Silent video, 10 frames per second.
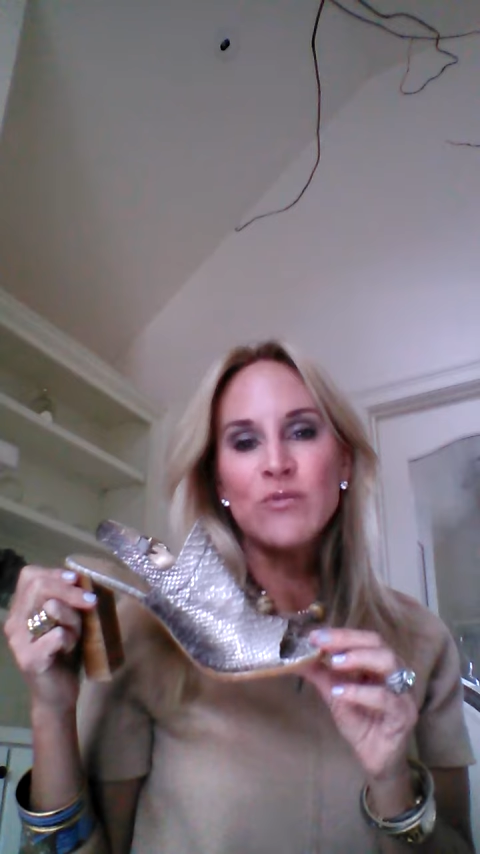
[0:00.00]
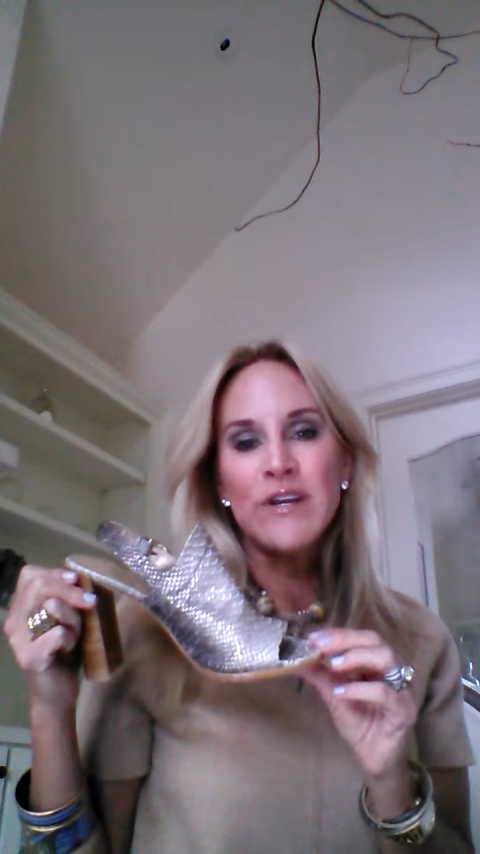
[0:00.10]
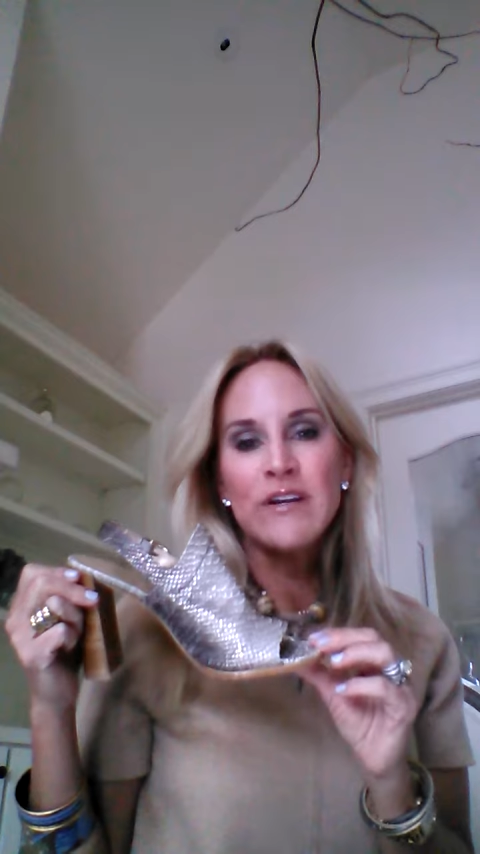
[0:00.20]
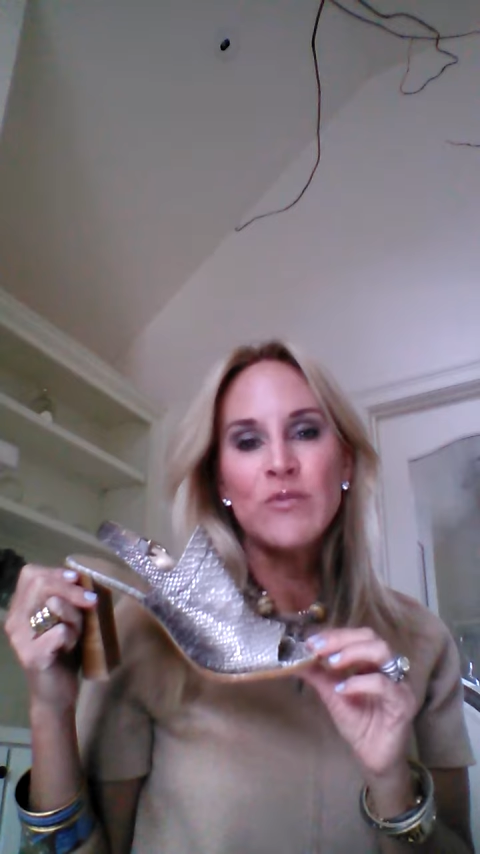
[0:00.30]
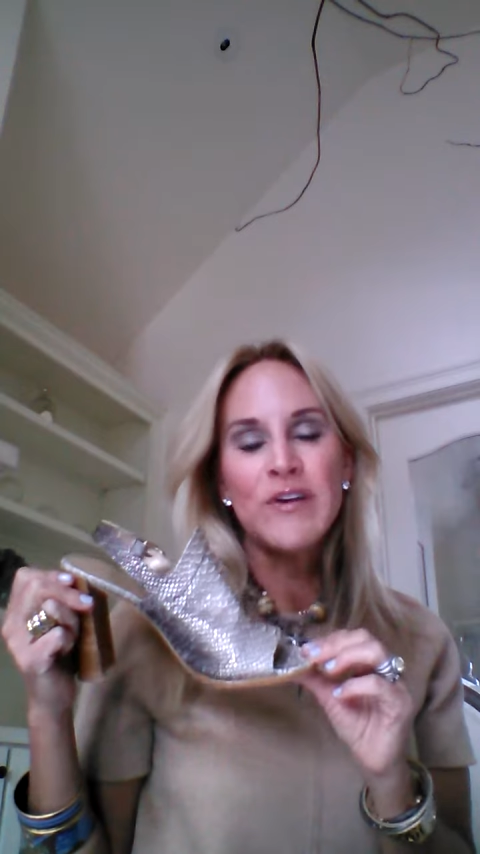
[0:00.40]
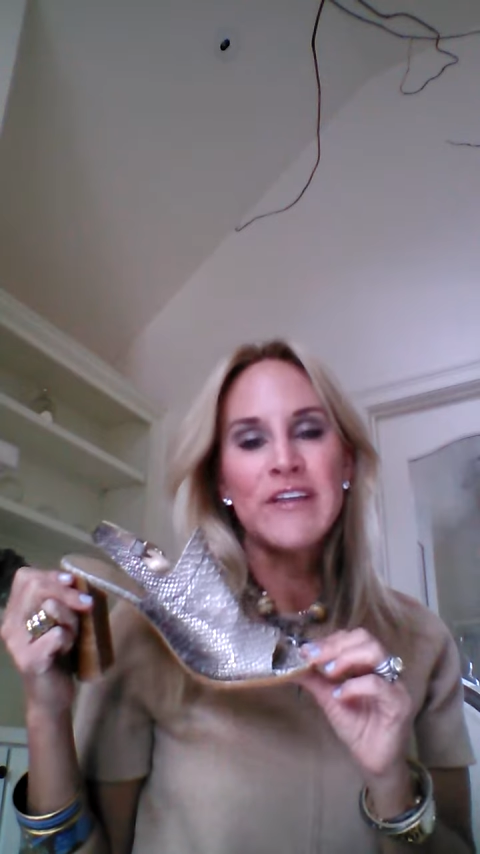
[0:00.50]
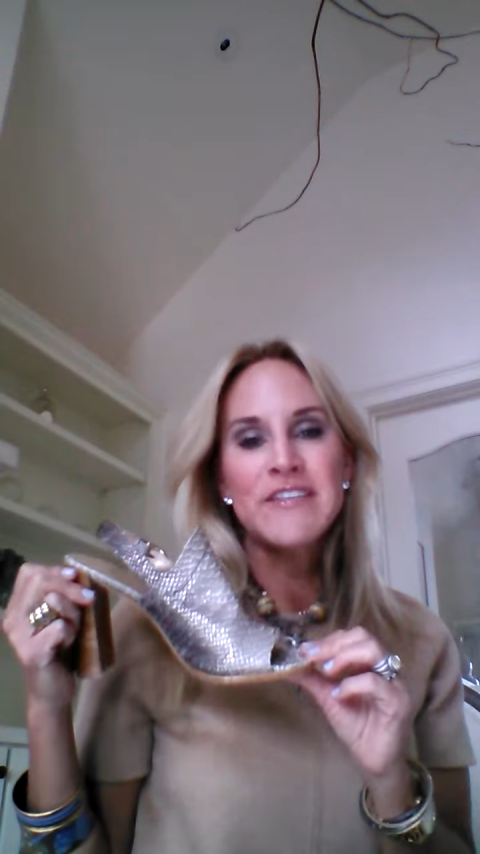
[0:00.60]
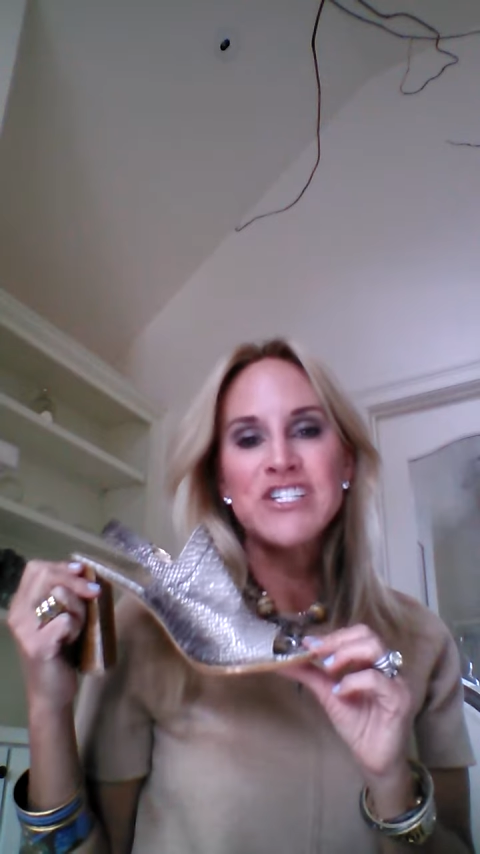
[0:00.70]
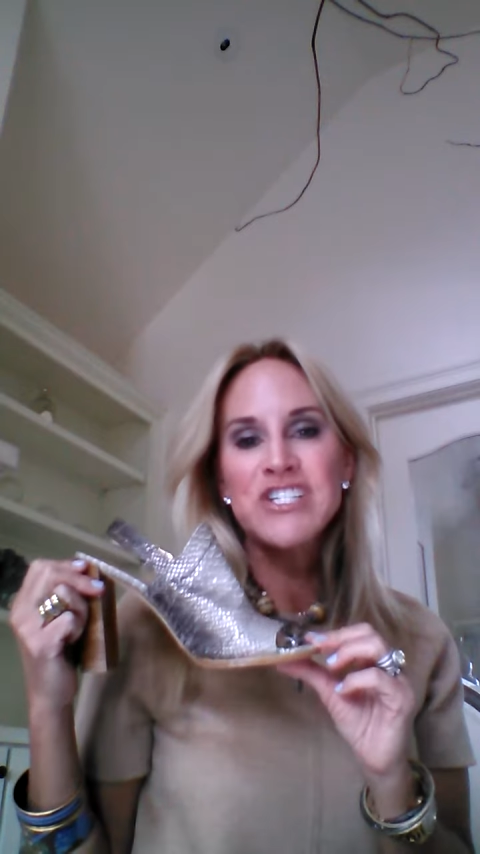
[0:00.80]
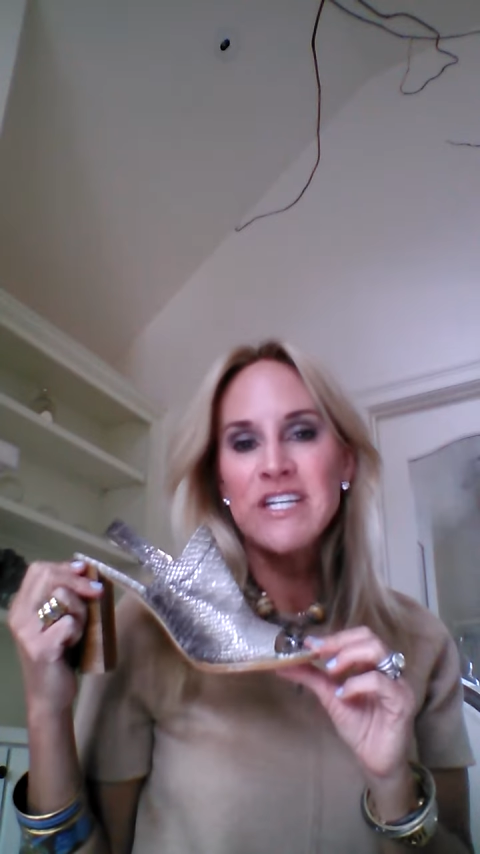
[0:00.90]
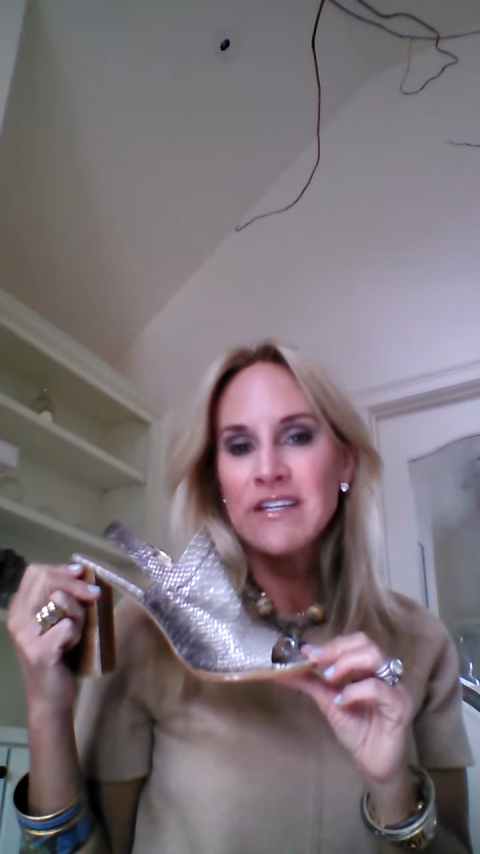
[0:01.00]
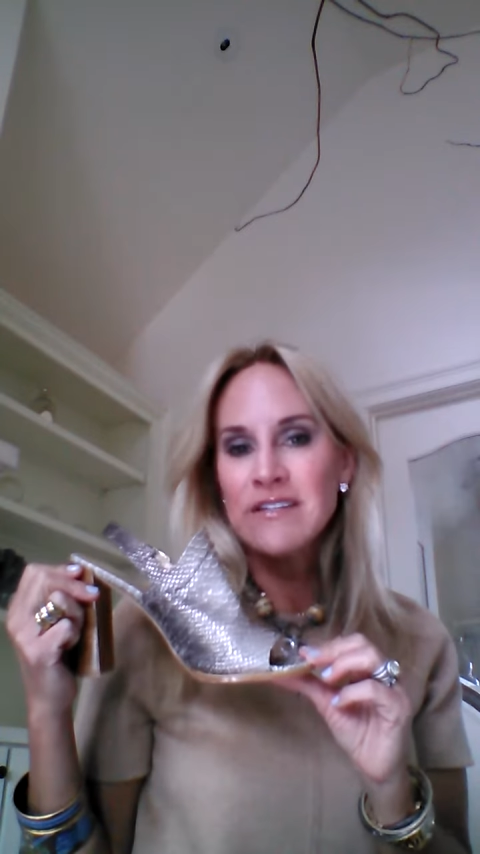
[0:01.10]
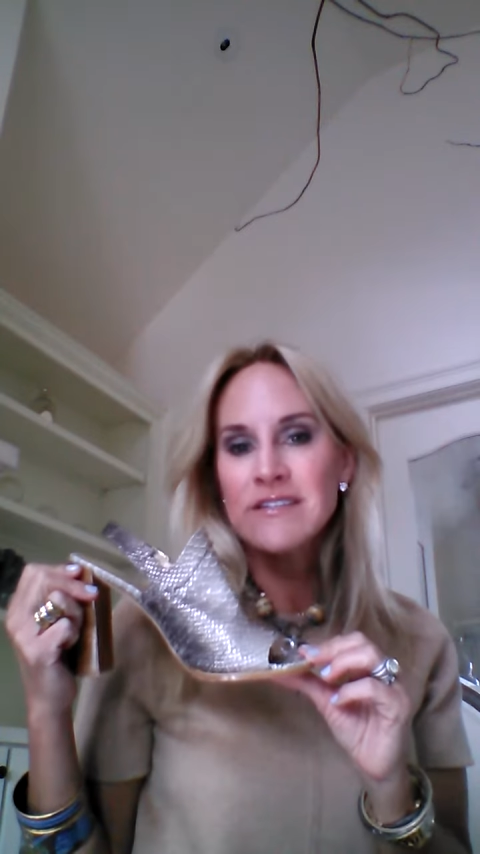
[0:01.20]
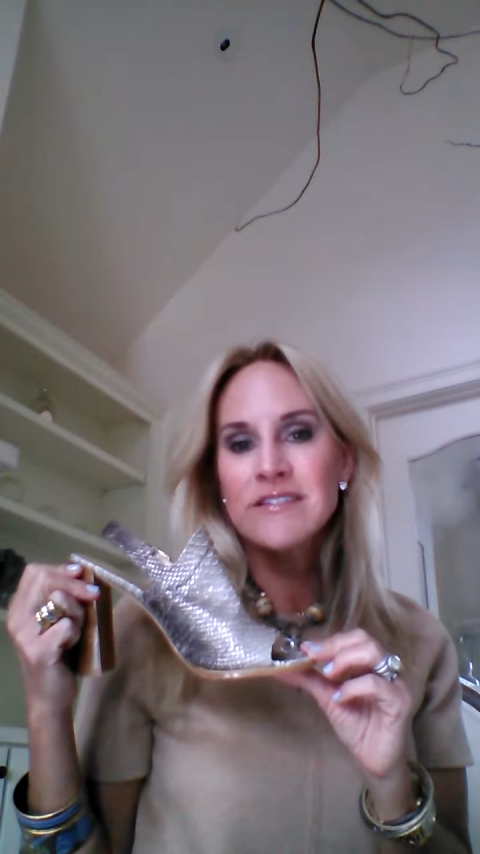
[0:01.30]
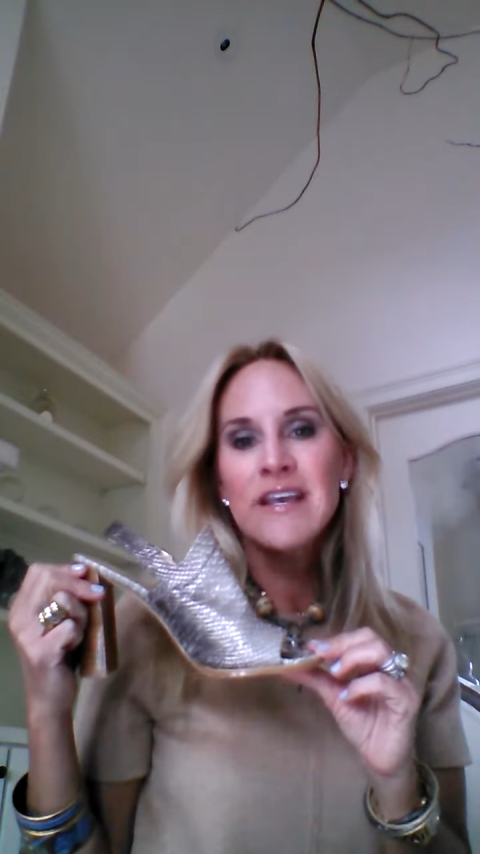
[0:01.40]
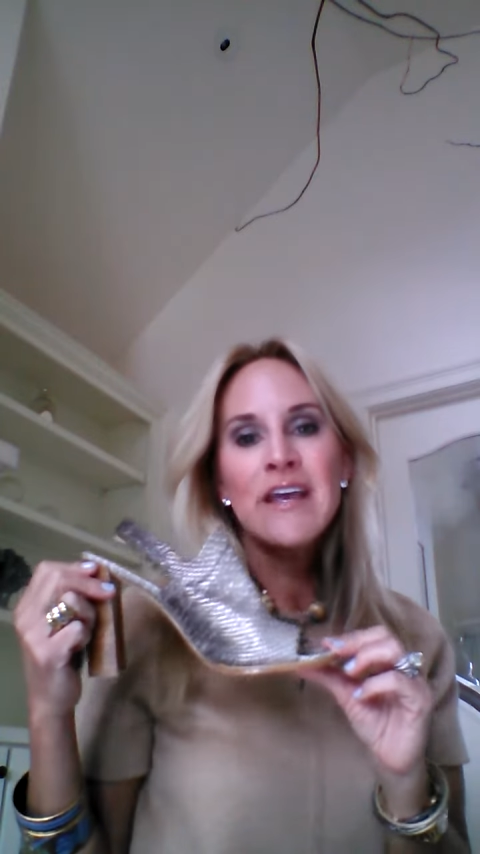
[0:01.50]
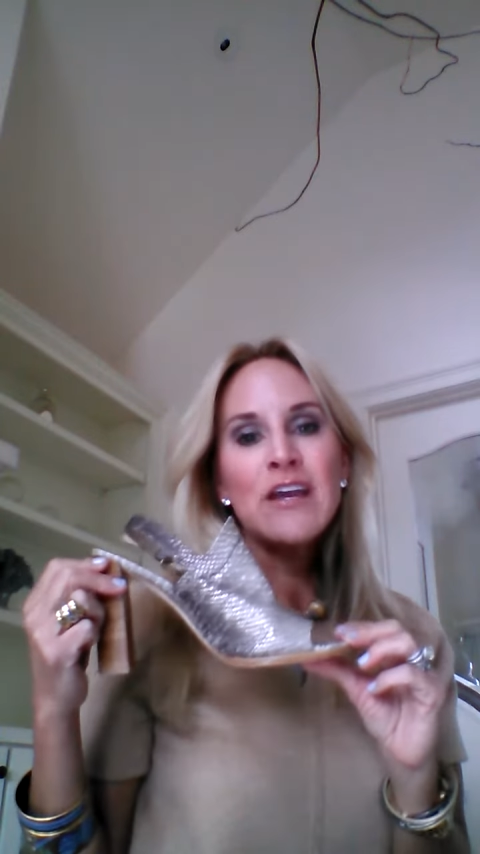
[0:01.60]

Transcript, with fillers: wear it with jeans